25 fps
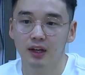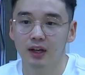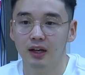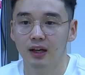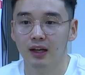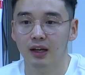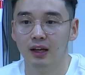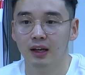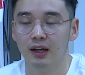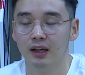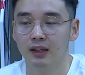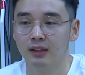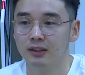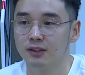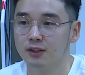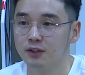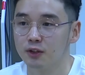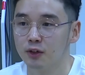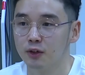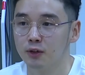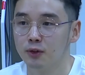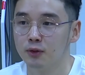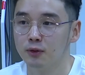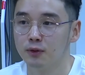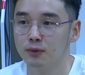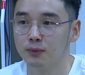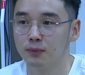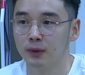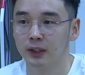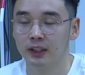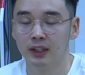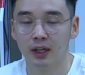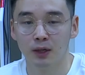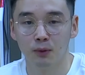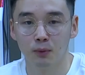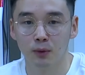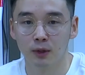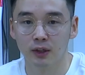And so my
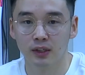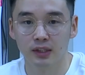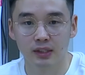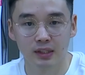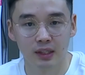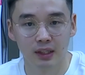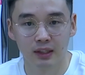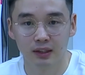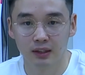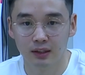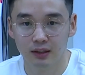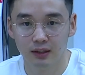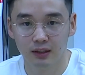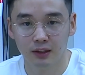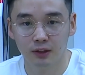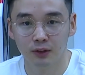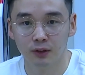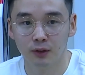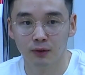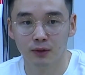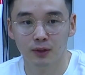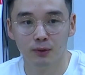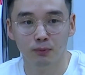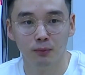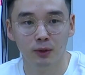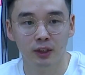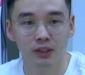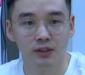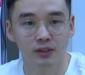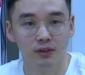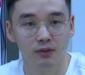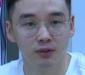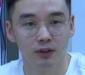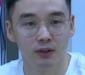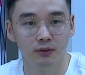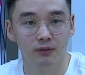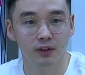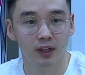dad works at the
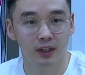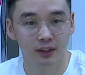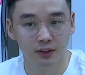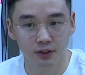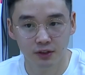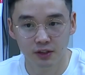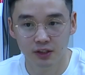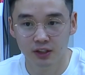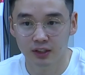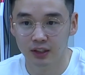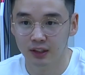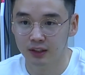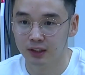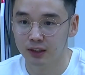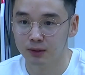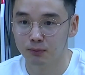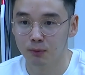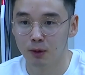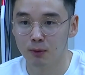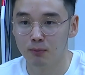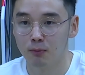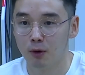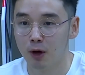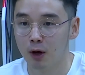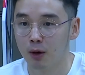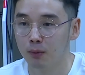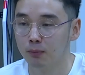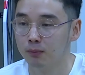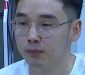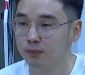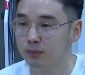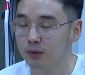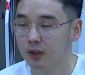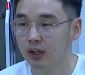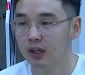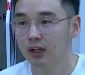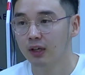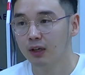Ministry of Energy, and then my mom
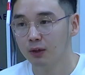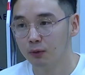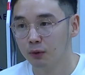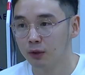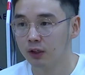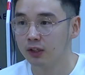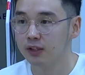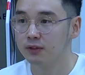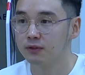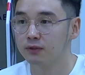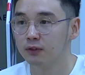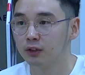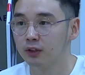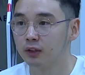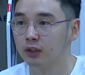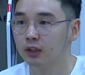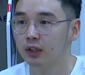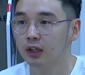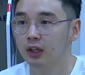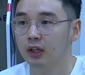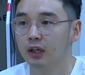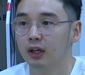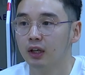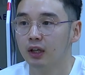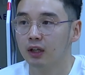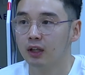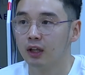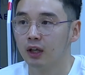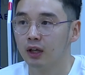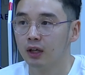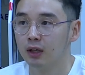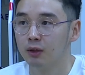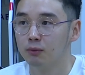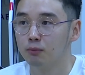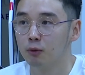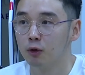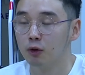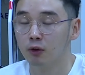works for
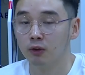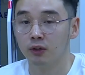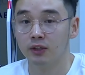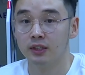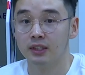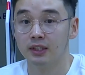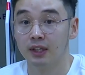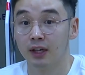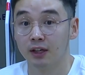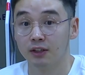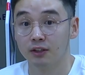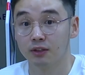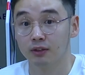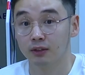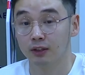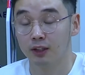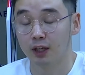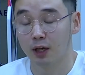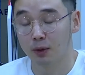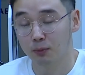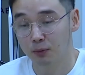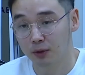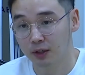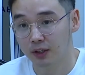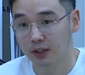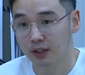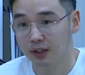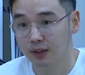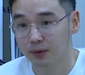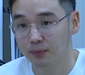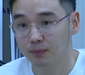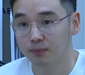Mongolia's National Library.